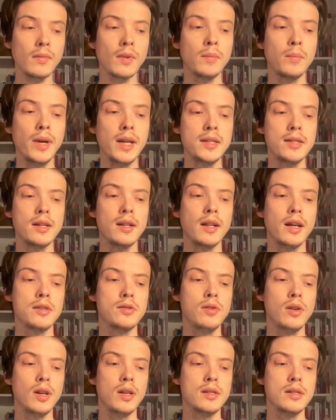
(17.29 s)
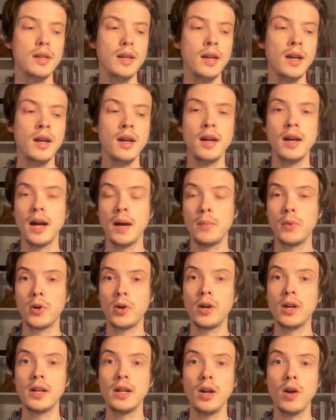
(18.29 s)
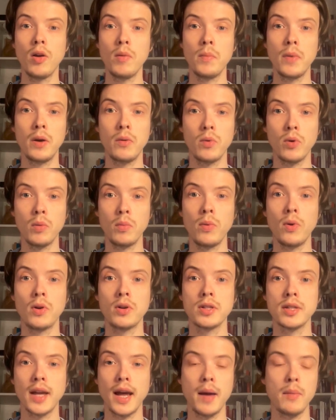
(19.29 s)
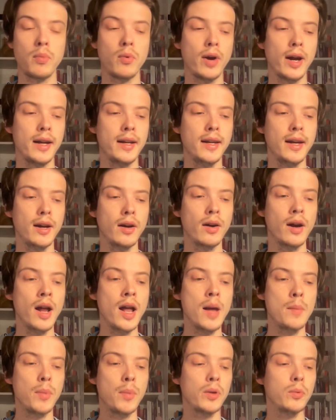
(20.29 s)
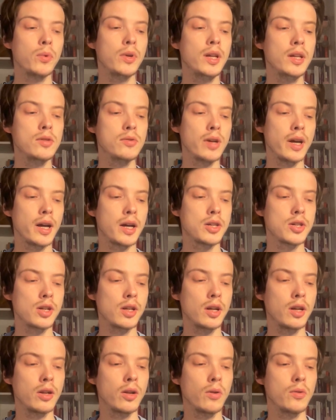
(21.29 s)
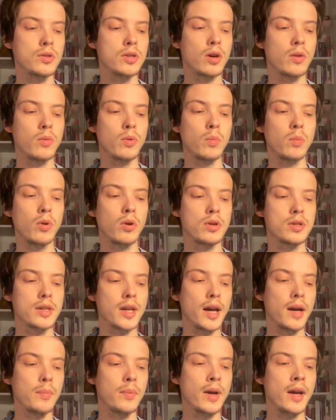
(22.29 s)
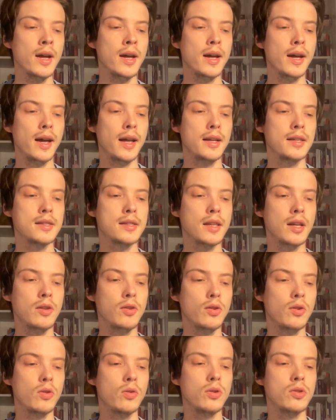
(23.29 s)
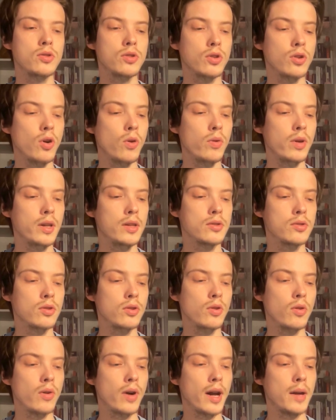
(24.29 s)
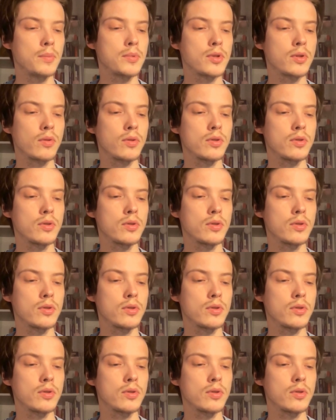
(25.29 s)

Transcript: Basically, as you can see, I'm currently on my Roblox app right here, but we need to actually close our Roblox app and instead you're going to go into your app store.